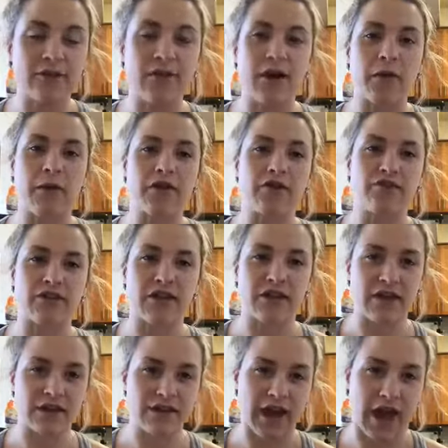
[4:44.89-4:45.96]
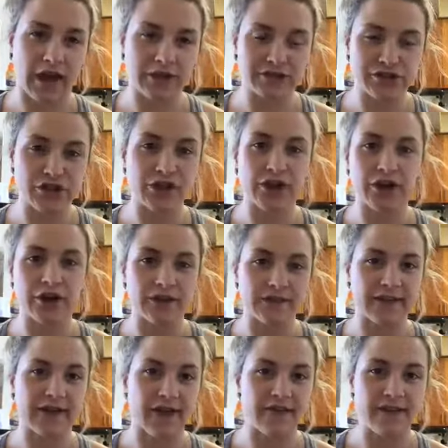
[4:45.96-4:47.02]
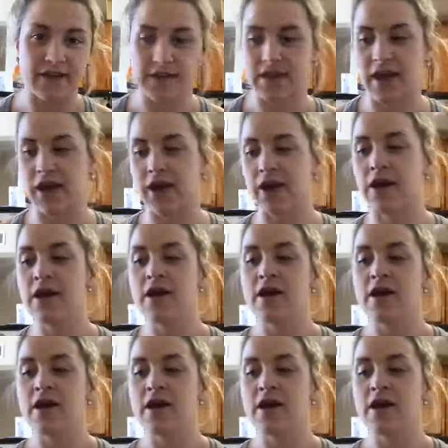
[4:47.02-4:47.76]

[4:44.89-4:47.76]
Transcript: So that way there's not a lot of the added sugar and stuff in there.